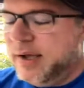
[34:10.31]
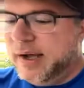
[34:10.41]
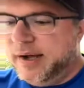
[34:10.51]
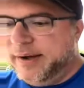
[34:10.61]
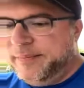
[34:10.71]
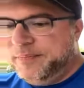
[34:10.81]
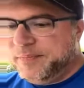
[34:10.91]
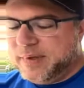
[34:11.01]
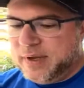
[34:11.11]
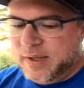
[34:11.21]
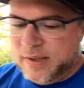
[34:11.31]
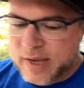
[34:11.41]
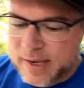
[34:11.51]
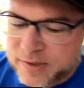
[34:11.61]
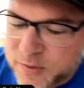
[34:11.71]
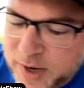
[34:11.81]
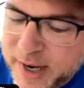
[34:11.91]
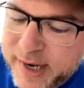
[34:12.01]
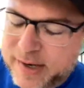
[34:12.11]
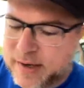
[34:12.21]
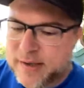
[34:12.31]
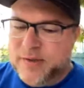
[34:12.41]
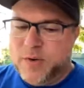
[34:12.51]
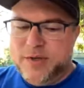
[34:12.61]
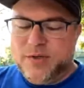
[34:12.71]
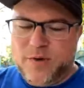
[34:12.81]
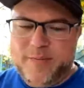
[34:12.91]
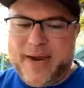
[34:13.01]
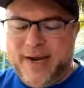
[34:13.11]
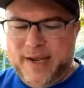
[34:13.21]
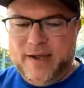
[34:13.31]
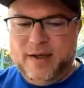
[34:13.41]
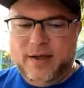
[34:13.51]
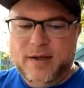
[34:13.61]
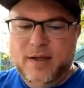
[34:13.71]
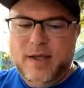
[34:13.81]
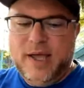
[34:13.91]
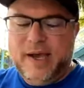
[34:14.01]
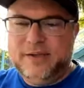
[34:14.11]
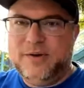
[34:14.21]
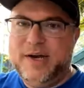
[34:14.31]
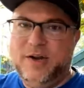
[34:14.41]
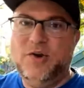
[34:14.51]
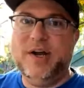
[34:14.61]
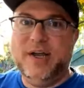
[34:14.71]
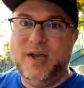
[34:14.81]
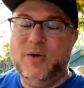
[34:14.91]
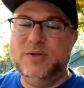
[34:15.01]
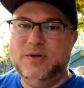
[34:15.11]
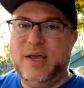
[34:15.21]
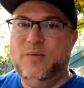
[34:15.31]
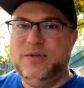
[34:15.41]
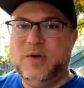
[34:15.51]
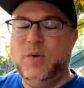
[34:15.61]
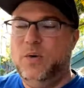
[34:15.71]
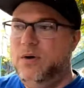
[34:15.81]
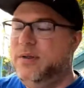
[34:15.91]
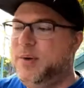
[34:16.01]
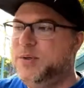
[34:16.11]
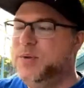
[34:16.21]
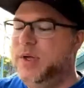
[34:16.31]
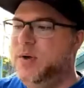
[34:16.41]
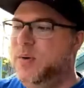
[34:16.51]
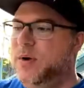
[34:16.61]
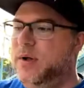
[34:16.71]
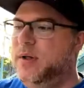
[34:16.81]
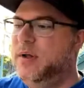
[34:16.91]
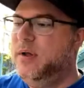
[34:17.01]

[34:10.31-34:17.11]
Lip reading: I got to ride Toy Story Mania. I got to ride Incredicoaster. That was cool. That was really cool.